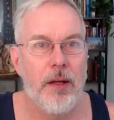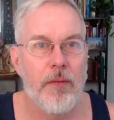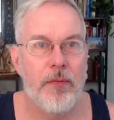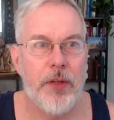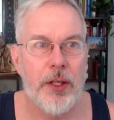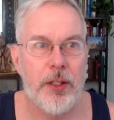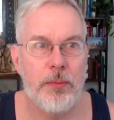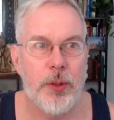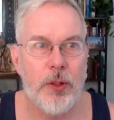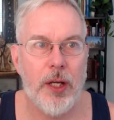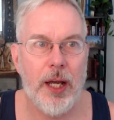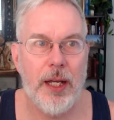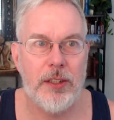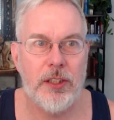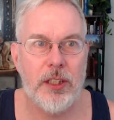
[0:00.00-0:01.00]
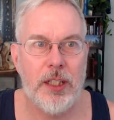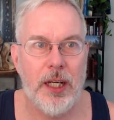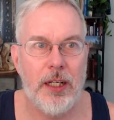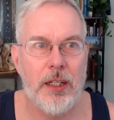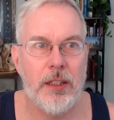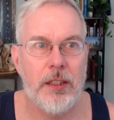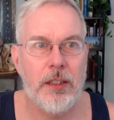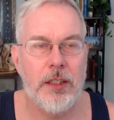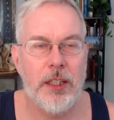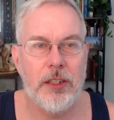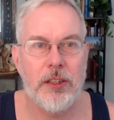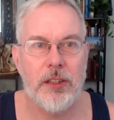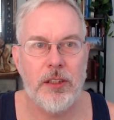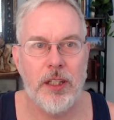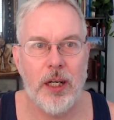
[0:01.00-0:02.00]
that the Buddha hesitated to
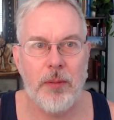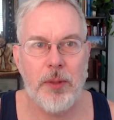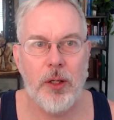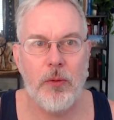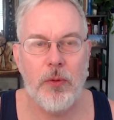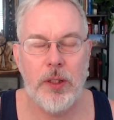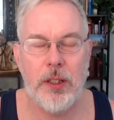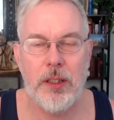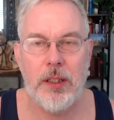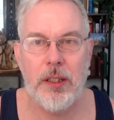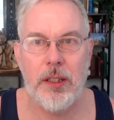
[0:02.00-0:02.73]
teach the Dhamma